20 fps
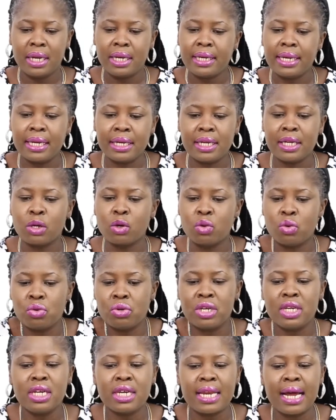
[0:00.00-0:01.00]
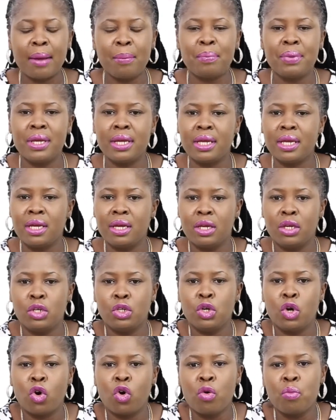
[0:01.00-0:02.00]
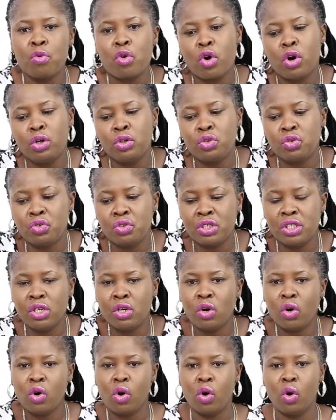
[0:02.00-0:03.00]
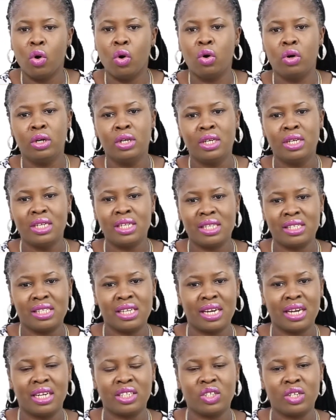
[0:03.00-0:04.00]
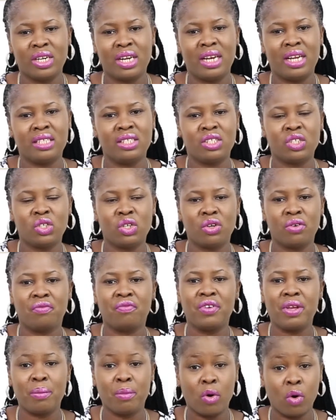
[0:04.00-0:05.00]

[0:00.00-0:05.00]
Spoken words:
Then it could either be your home country or internationalization of fame,